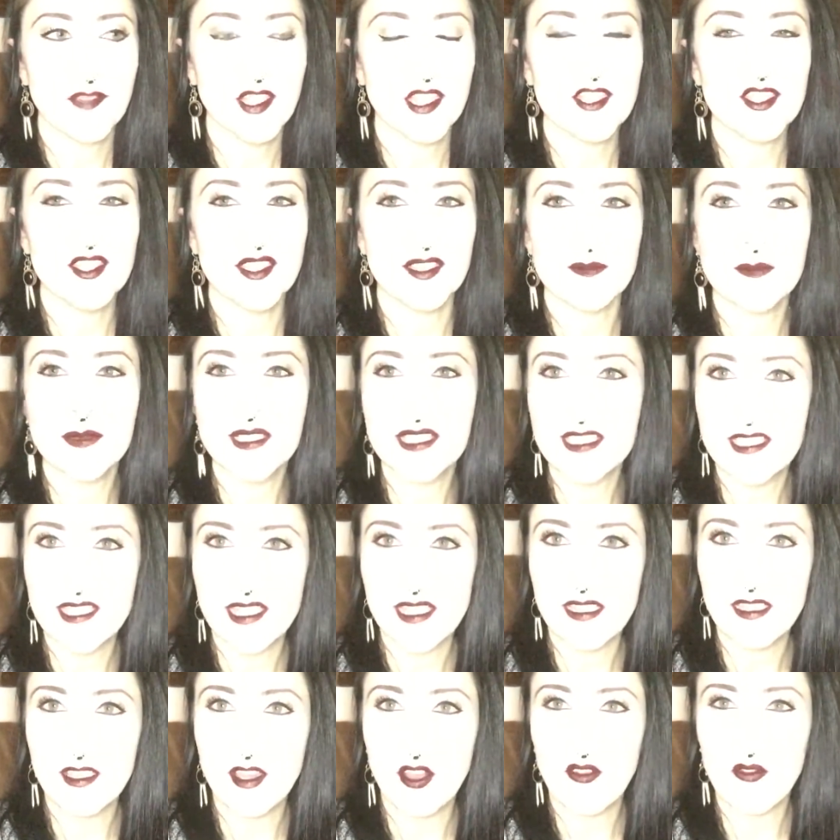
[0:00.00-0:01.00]

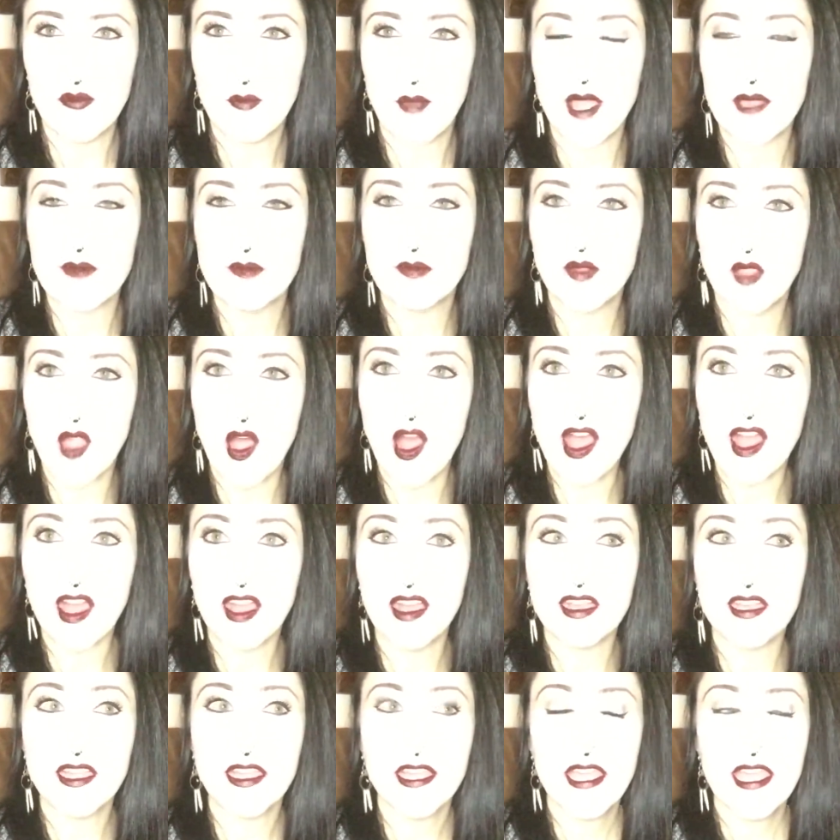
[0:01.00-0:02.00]
legitimacy of my
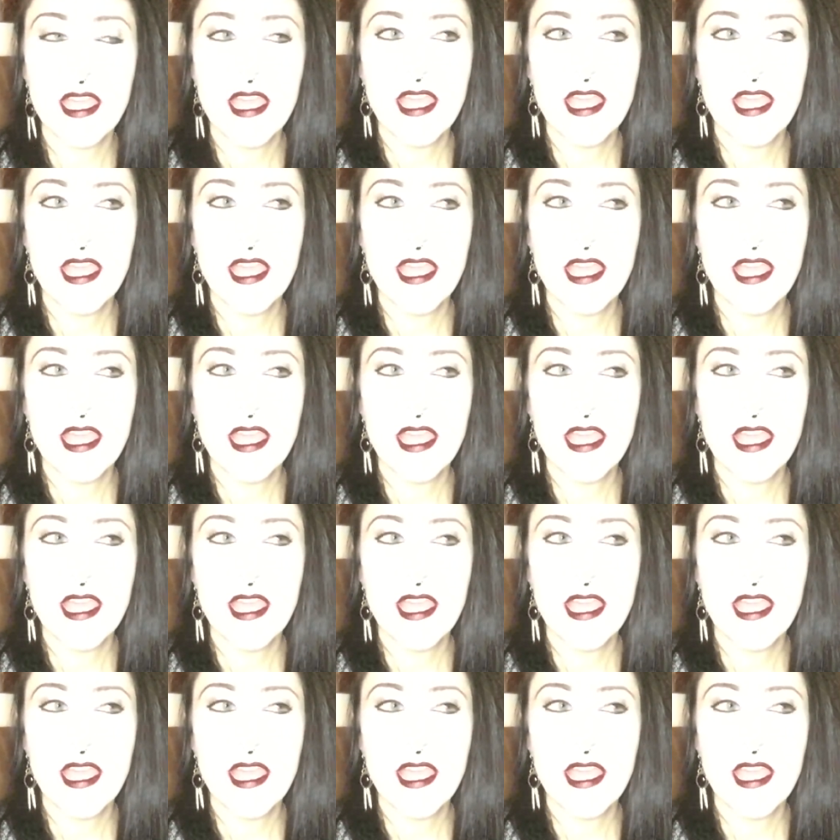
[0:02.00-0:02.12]
blog,